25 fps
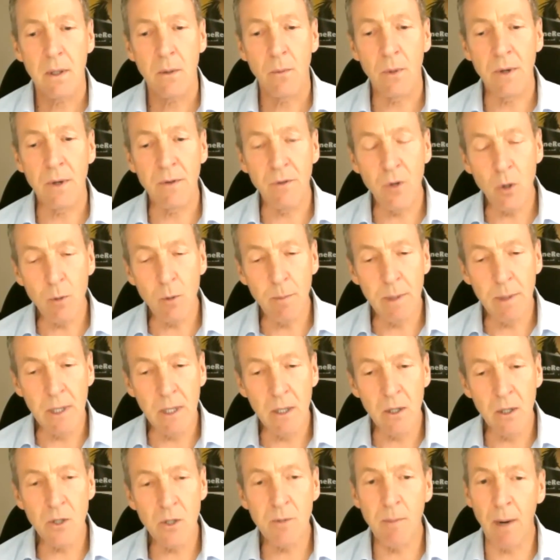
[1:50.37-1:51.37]
review
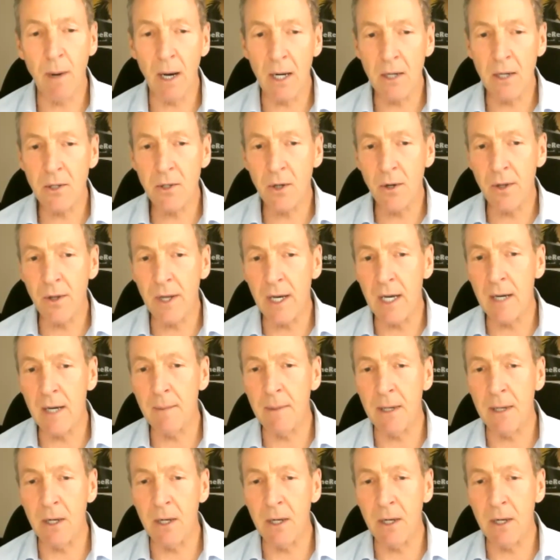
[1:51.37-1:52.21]
bills, monitor them,